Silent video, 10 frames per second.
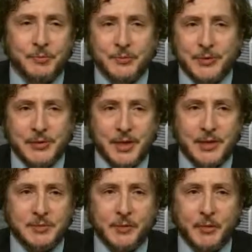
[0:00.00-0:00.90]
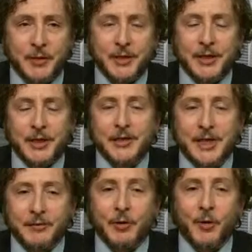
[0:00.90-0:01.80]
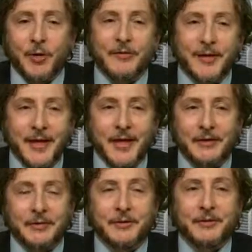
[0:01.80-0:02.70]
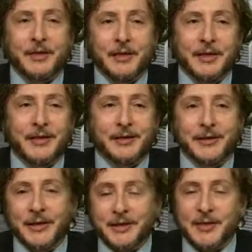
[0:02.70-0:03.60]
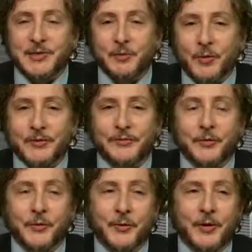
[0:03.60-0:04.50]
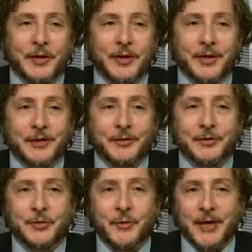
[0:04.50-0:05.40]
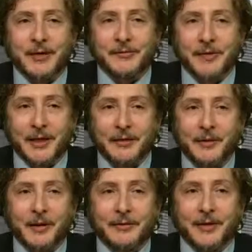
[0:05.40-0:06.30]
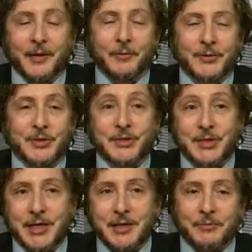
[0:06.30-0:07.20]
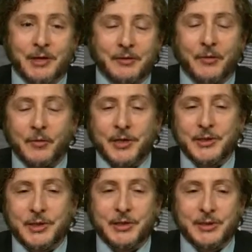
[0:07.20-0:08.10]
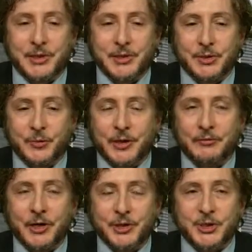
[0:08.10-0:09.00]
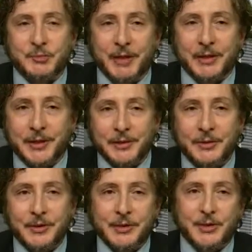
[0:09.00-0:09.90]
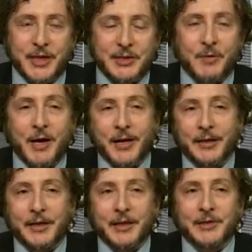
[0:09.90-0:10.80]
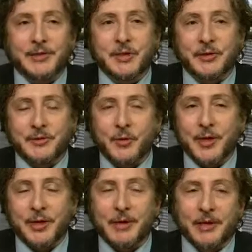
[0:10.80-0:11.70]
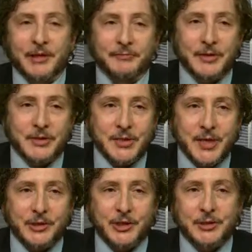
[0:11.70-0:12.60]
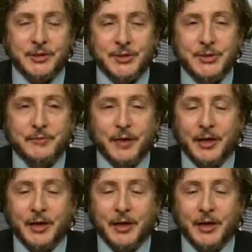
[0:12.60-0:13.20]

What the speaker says: Putin's cat's paw. Given all of that, he clearly doesn't want to do anything that would seem that, oh, he's doing Russia's bidding. So that's why he's not talking about lifting sanctions.